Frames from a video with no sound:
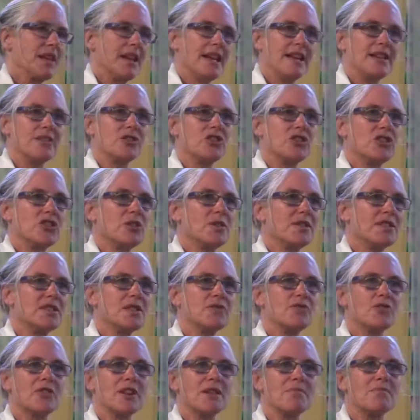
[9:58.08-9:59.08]

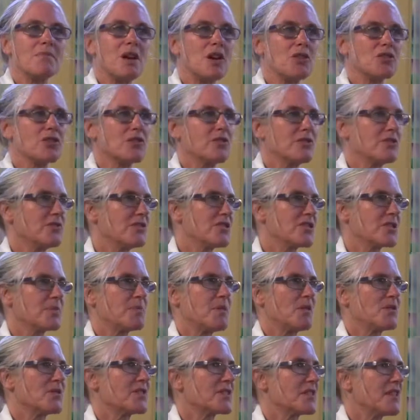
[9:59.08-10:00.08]
intuitive or an emotional
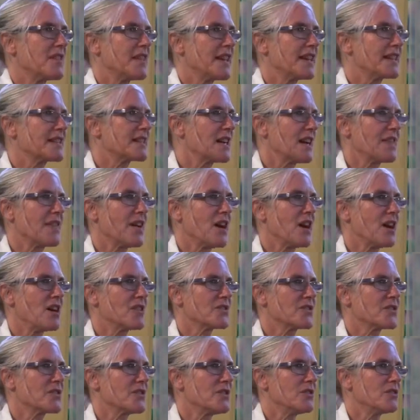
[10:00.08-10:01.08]
response to things like the
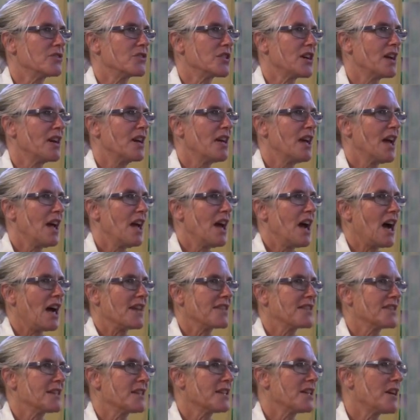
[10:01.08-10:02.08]
Heart Sutra. I
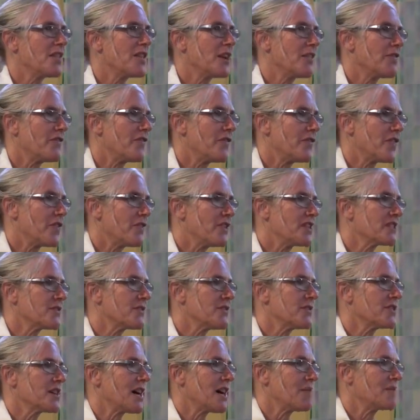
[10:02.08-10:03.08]
certainly know the first
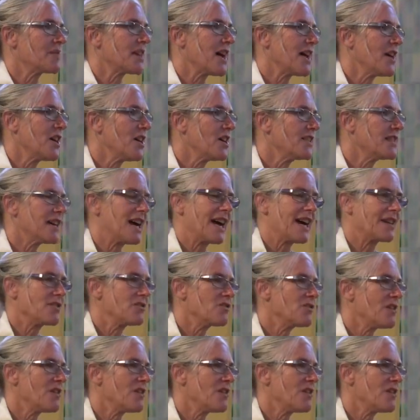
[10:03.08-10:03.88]
few times I heard it, I had